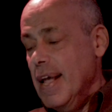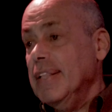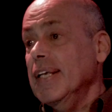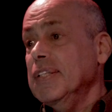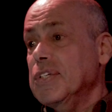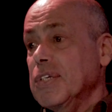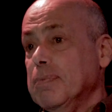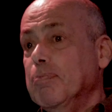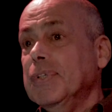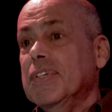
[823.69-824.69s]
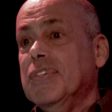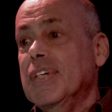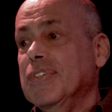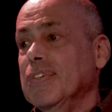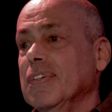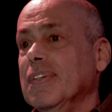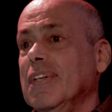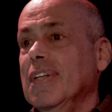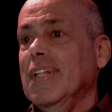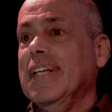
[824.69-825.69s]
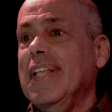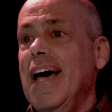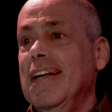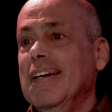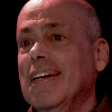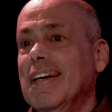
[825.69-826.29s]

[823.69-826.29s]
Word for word: and then you just put the scissor like that.